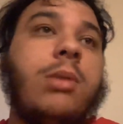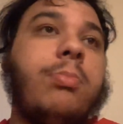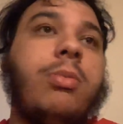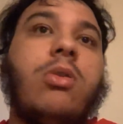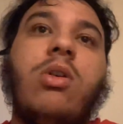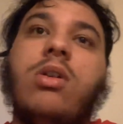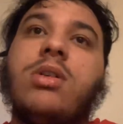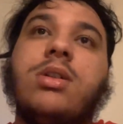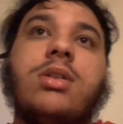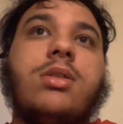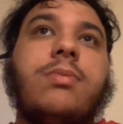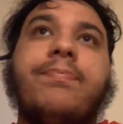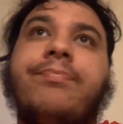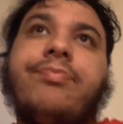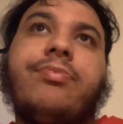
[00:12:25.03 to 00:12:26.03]
because
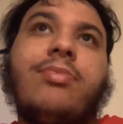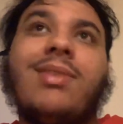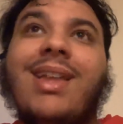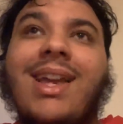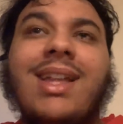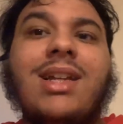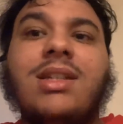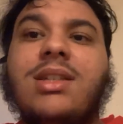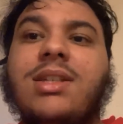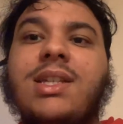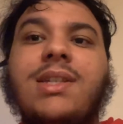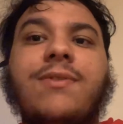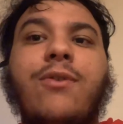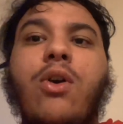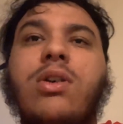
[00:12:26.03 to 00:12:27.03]
it's
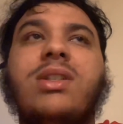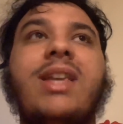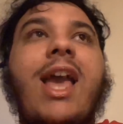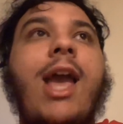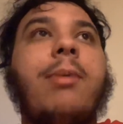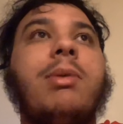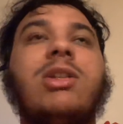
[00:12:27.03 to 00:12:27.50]
his first game.